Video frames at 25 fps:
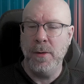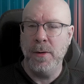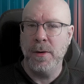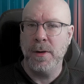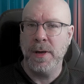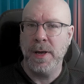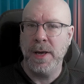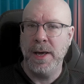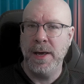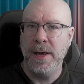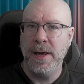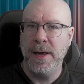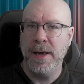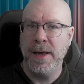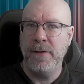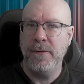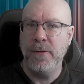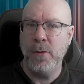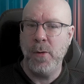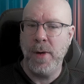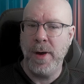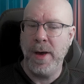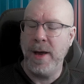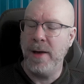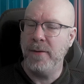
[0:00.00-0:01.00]
if
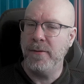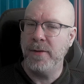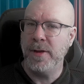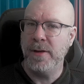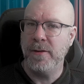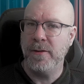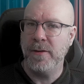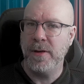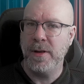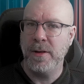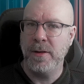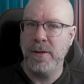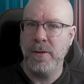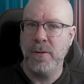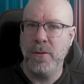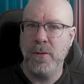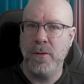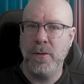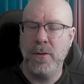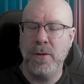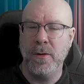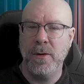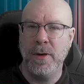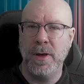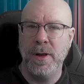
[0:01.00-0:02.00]
you have this in
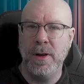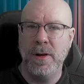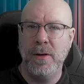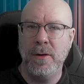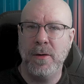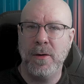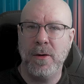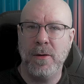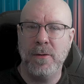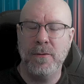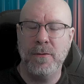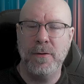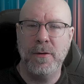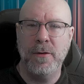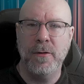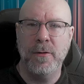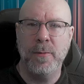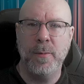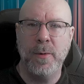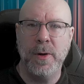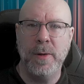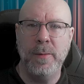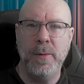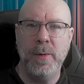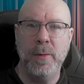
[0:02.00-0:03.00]
your Confluence
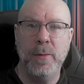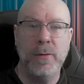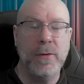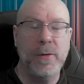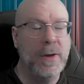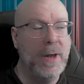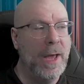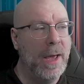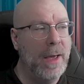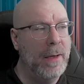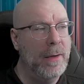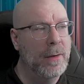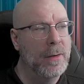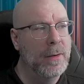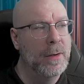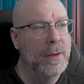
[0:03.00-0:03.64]
Premium today,